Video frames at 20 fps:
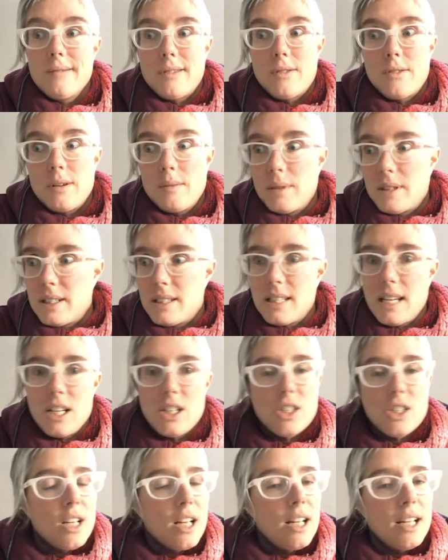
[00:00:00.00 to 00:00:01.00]

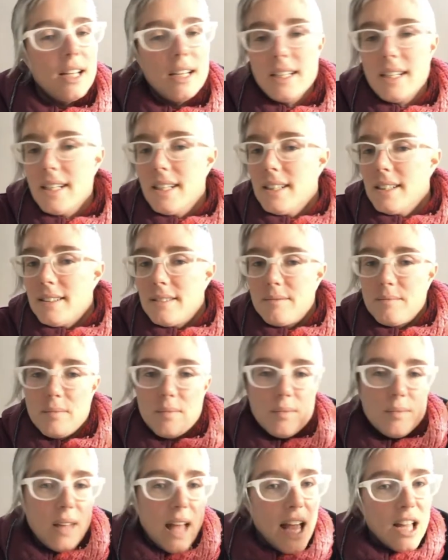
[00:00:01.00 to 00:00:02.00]
criminalization,
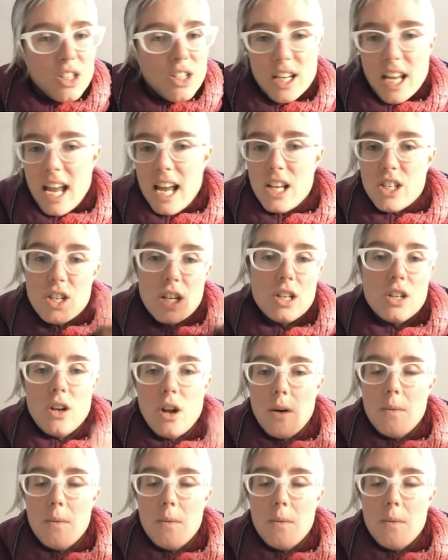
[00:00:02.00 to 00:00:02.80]
education,